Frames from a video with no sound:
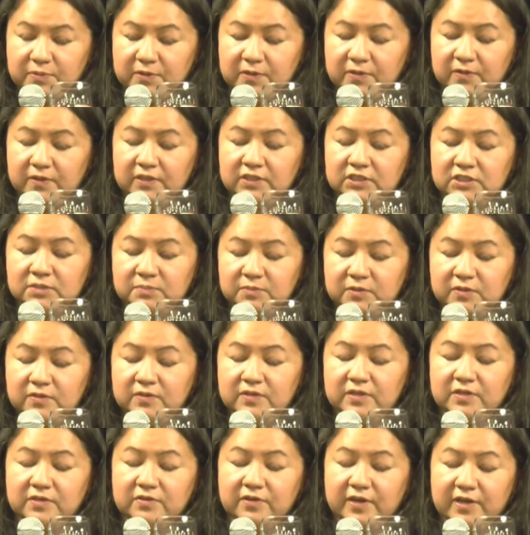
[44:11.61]
pure and
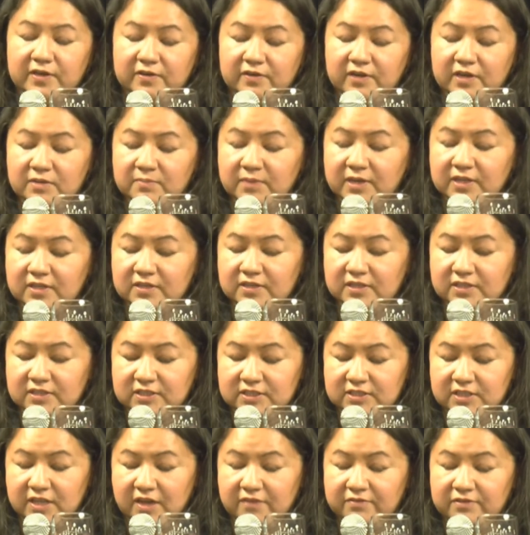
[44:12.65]
smooth in Creator and Mother
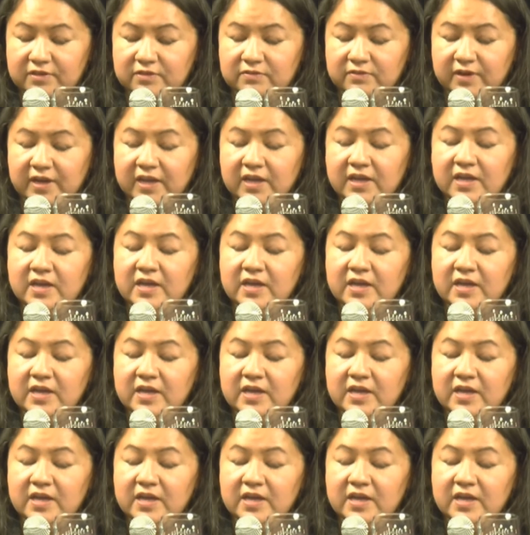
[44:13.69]
Earth's loving way.